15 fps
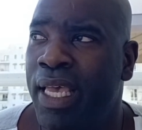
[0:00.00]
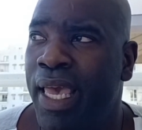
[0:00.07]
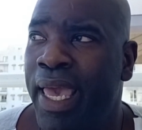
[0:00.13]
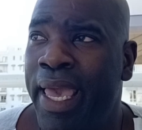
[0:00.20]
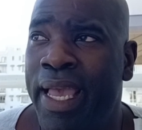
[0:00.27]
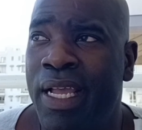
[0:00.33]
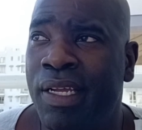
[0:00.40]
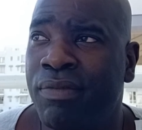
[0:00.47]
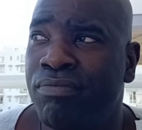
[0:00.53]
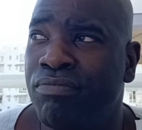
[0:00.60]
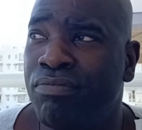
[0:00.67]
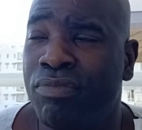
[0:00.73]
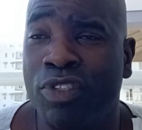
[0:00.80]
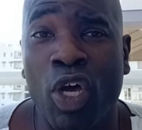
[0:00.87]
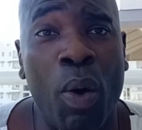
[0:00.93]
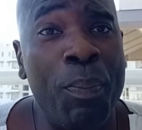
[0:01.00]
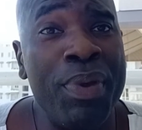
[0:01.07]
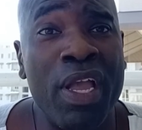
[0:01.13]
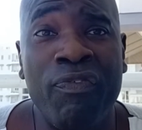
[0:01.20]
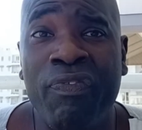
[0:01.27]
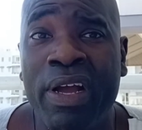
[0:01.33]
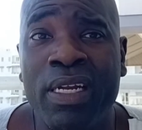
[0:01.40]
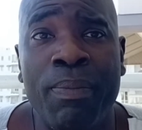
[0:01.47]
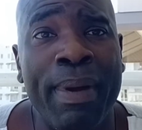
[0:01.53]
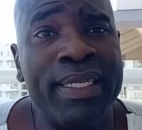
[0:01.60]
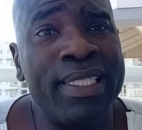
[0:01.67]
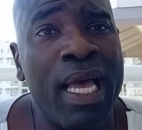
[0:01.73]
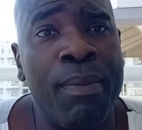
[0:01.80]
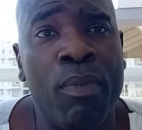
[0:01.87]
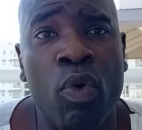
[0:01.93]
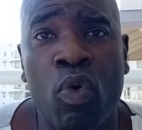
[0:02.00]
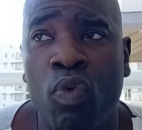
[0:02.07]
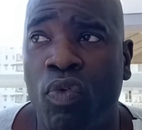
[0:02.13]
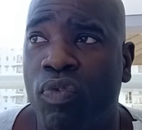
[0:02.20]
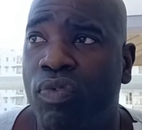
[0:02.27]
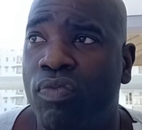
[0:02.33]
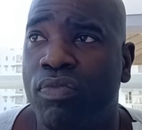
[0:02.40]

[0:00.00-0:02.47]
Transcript: and don't be afraid to make that move.